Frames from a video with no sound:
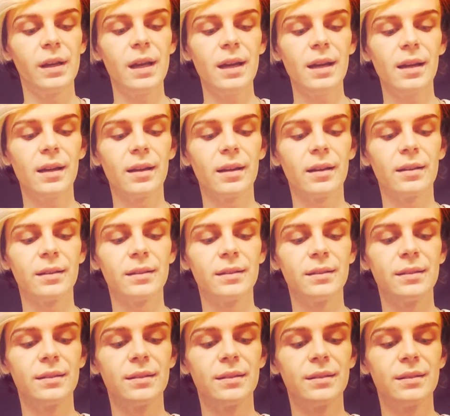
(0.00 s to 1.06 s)

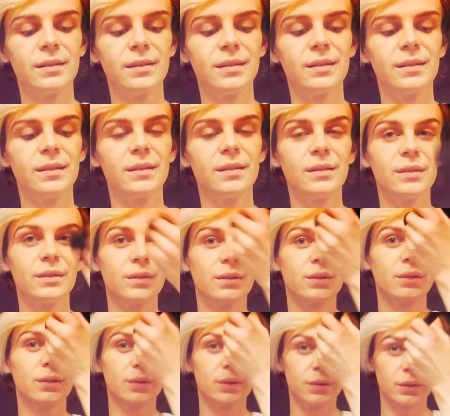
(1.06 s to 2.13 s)

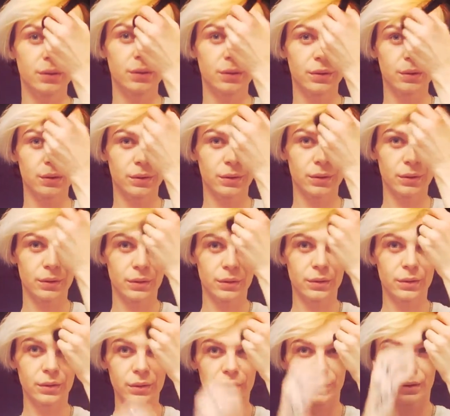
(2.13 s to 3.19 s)

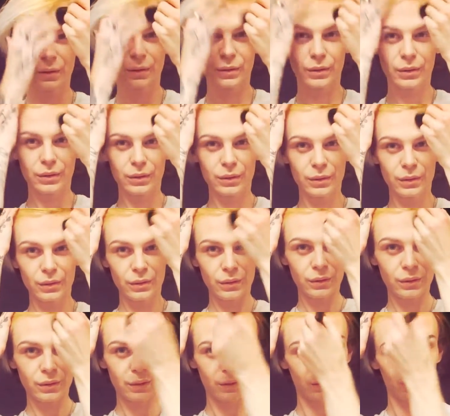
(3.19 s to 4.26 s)

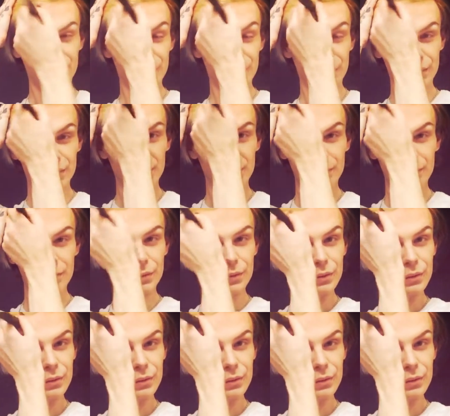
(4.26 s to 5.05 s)
This person isn't speaking.